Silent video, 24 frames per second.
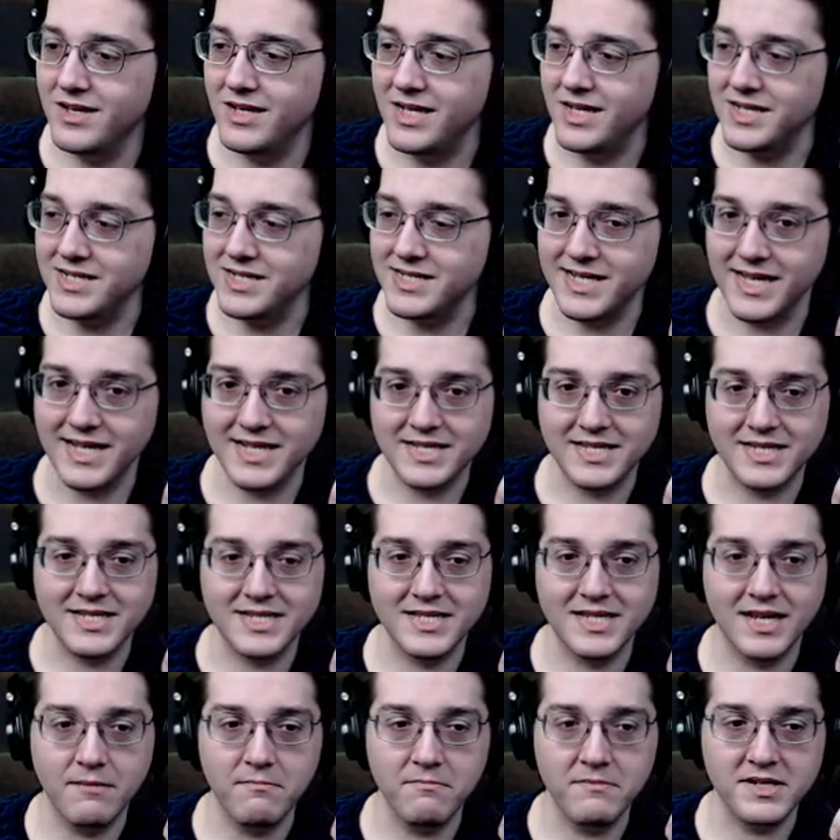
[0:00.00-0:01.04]
He says
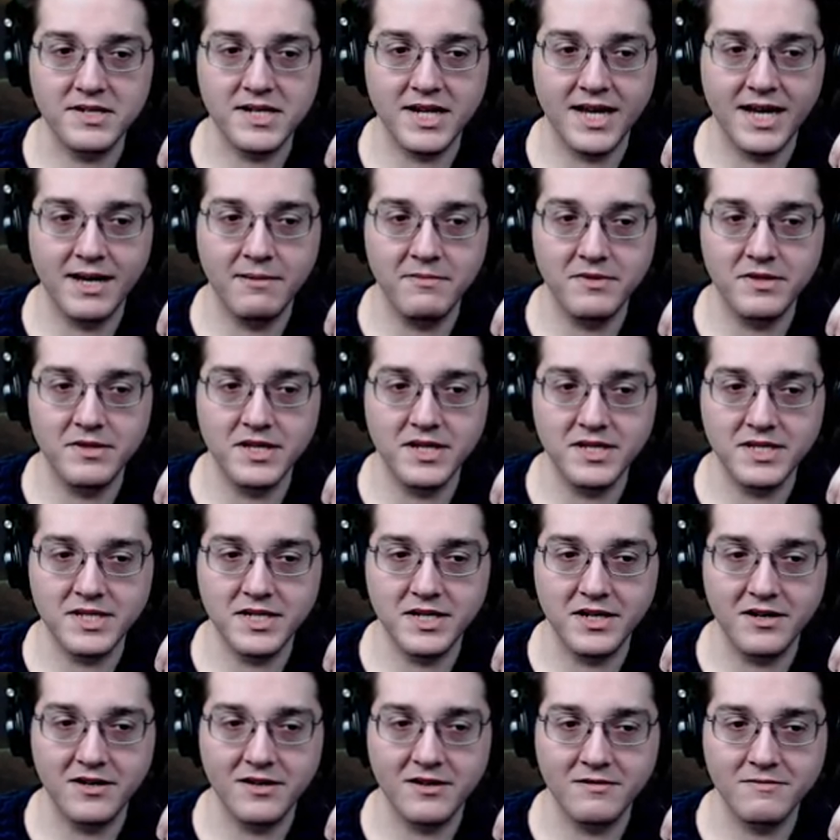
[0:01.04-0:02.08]
sometime this
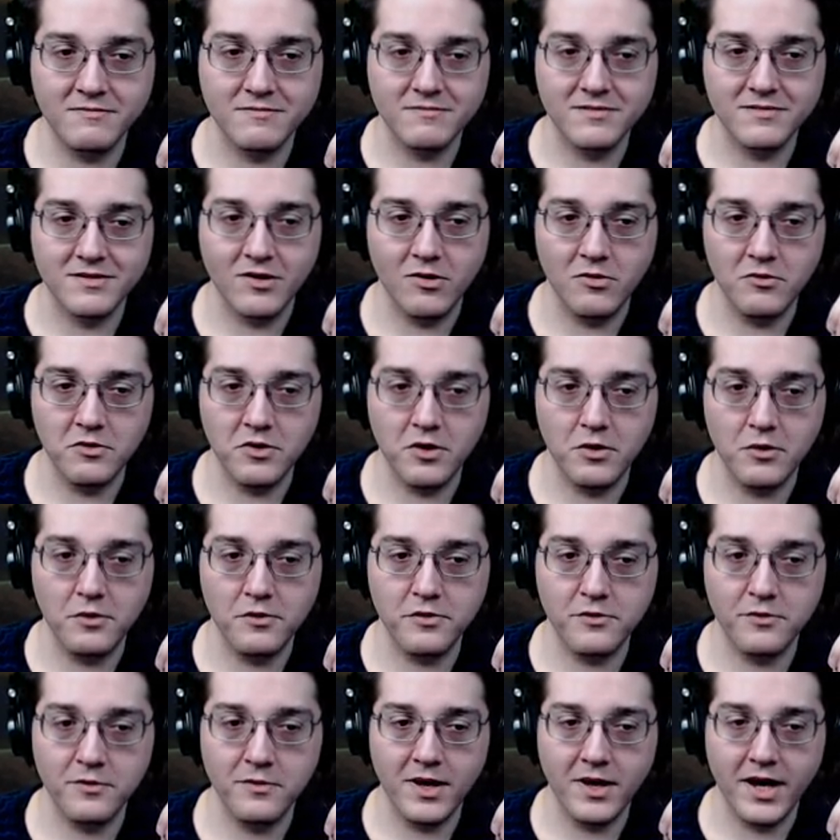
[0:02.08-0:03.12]
year. Go go
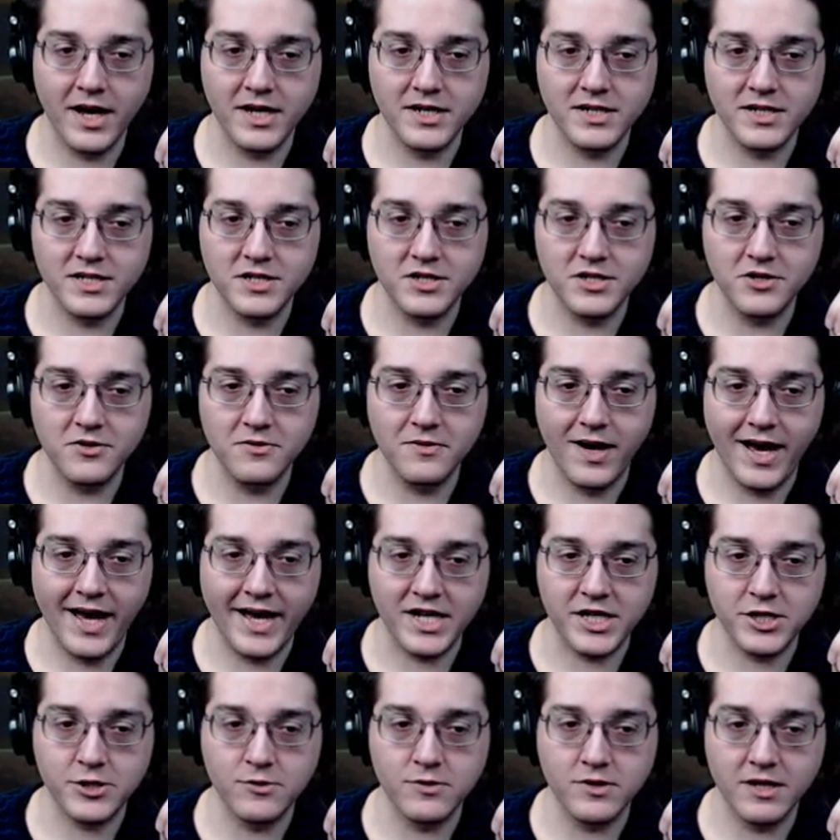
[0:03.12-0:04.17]
through and do
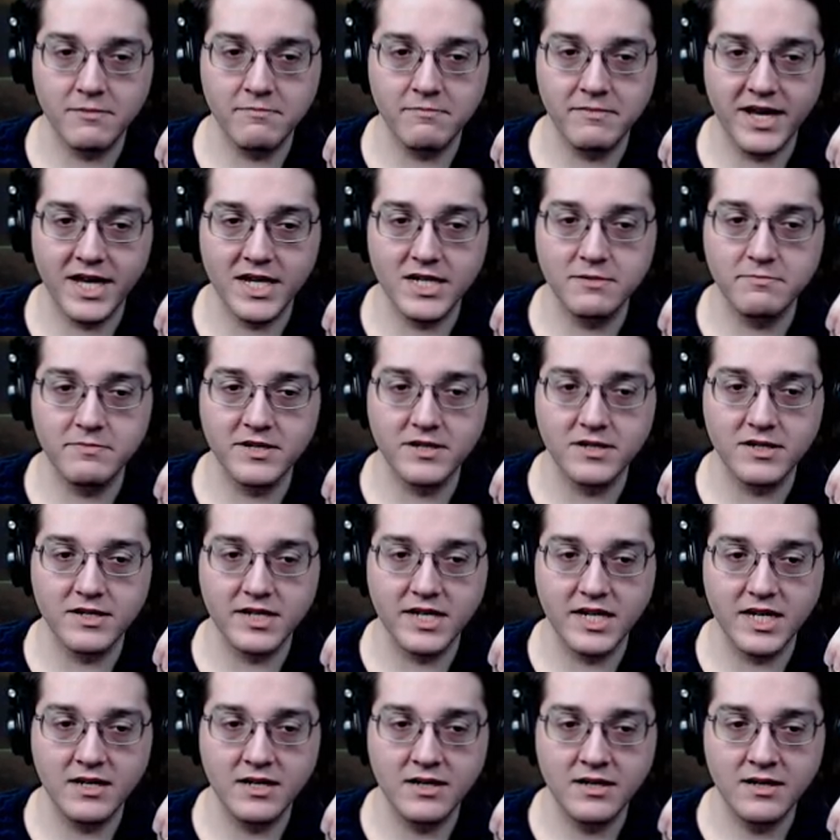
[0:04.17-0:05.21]
actual
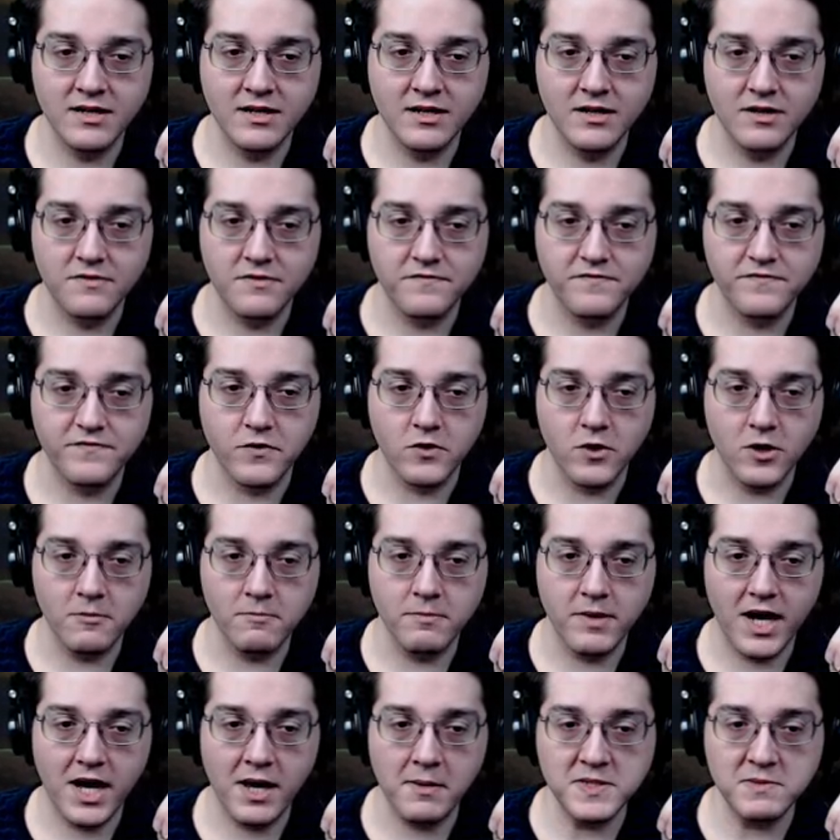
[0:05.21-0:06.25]
compatibility for
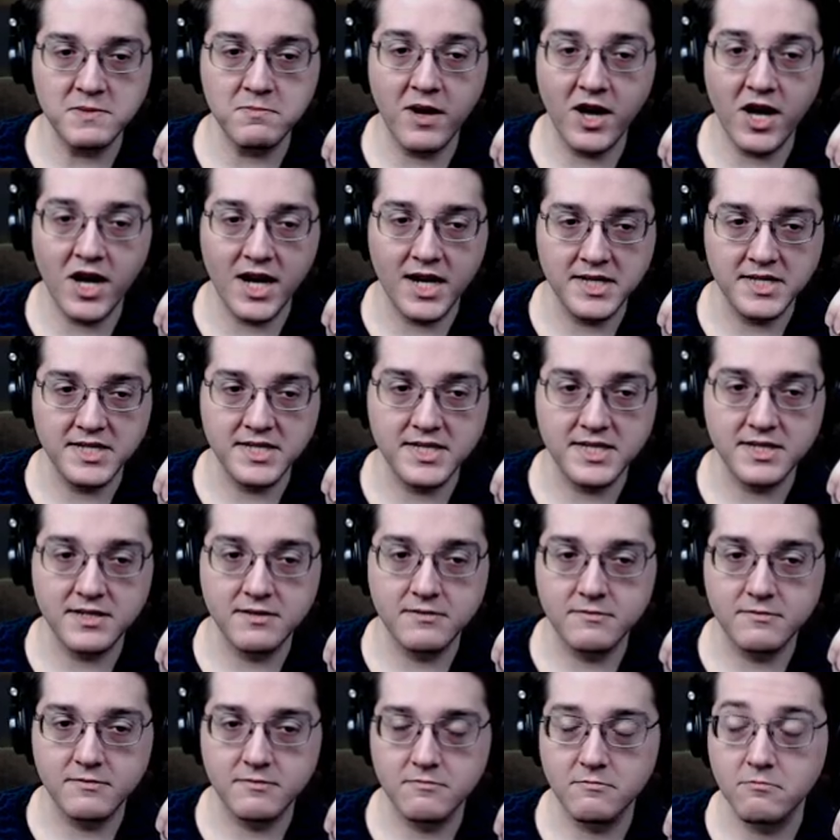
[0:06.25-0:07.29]
Bob's mods,
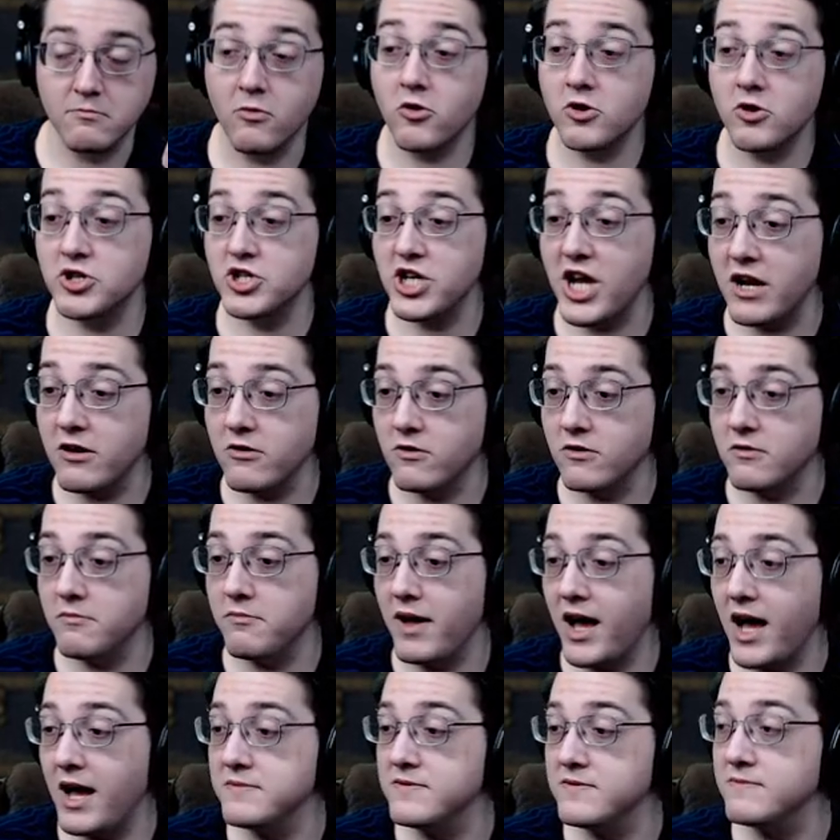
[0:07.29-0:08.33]
more general
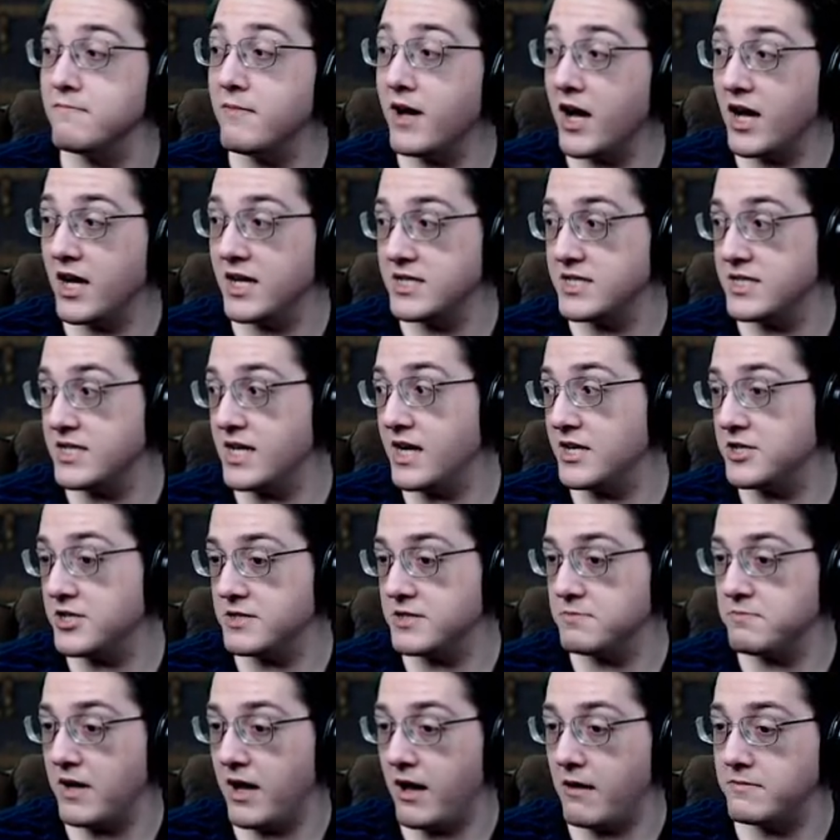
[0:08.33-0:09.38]
Bob's mods, not
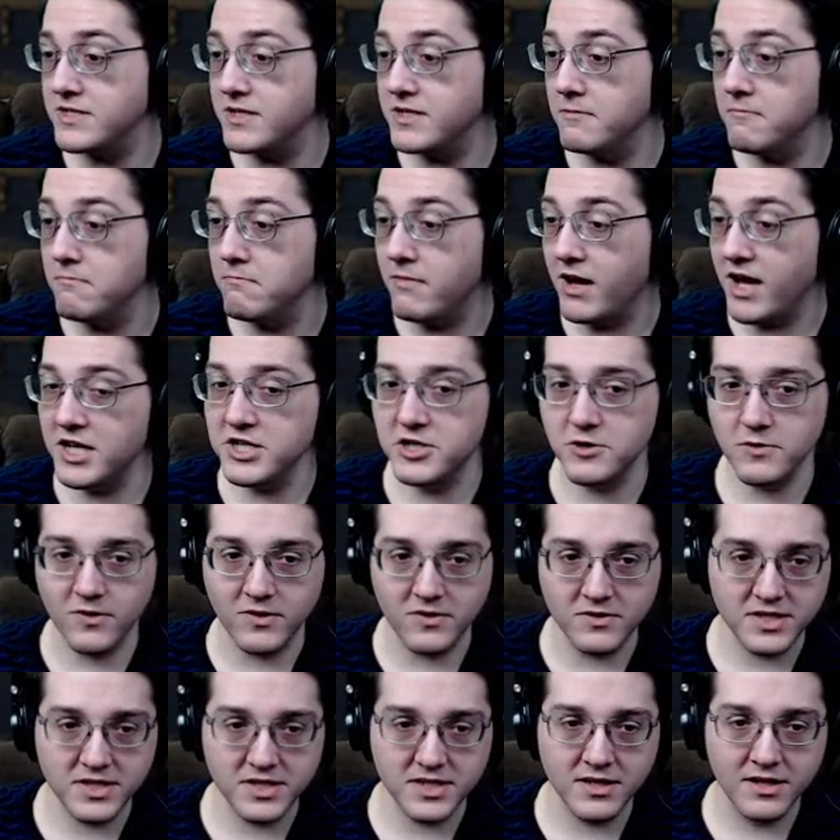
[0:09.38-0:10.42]
just Bob's
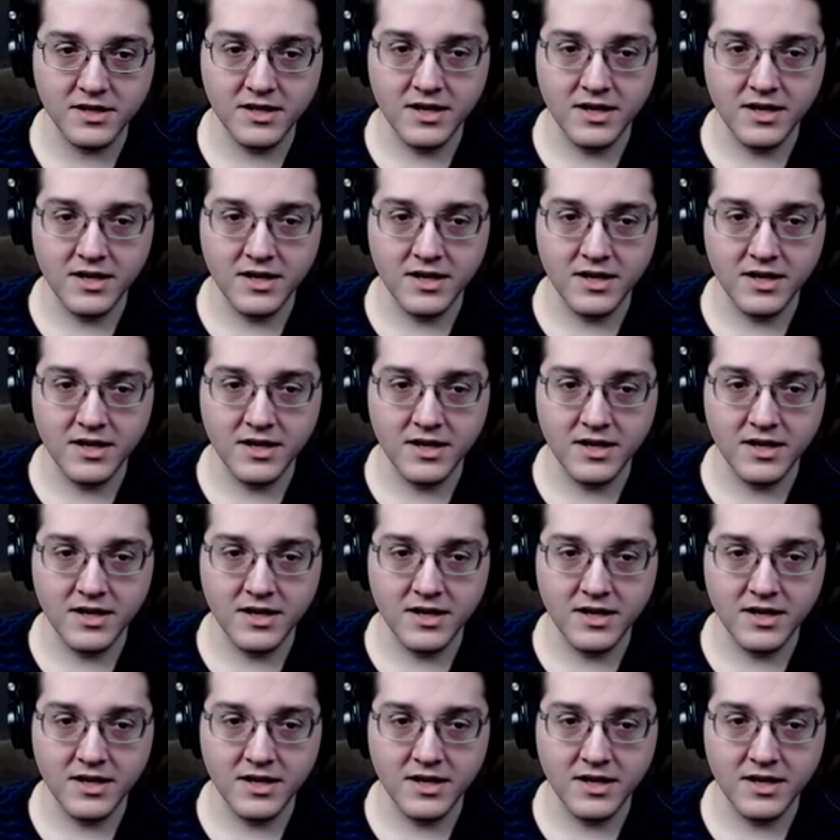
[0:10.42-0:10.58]
modules,